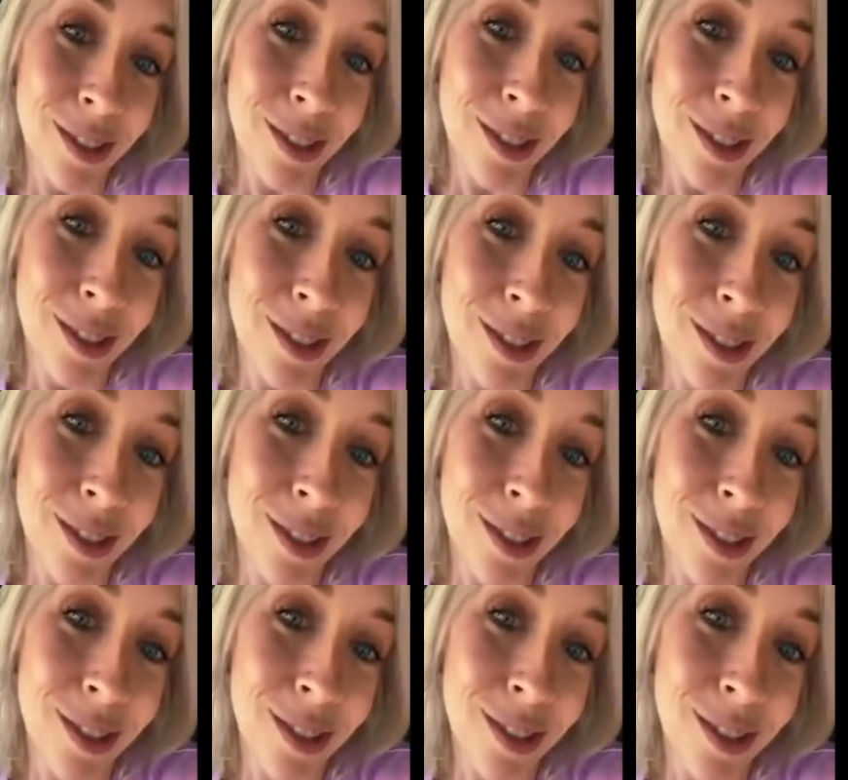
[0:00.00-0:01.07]

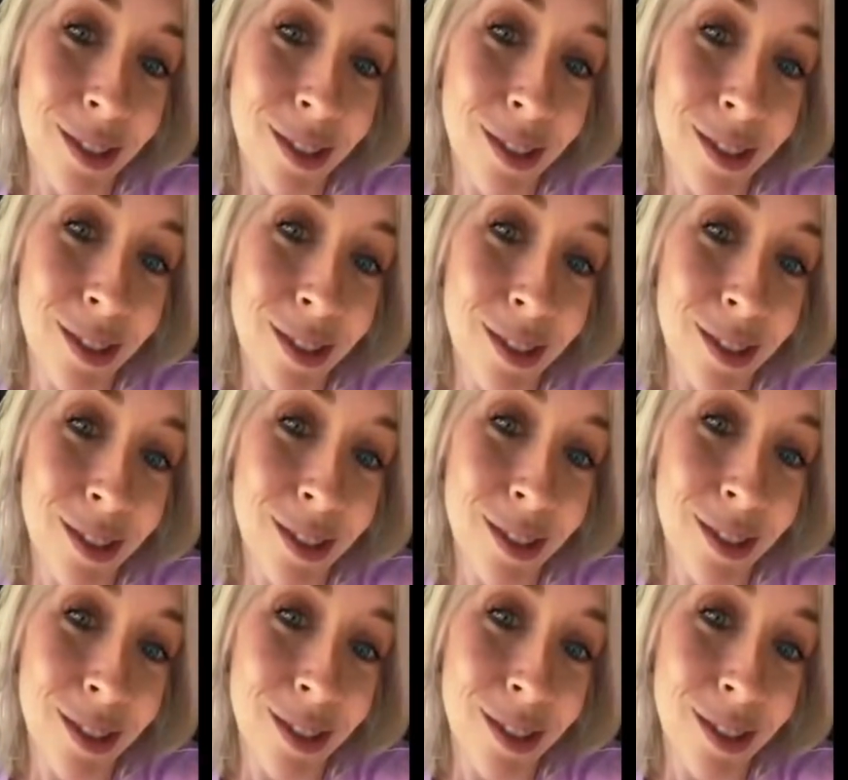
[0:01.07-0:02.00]
Nobody speaks.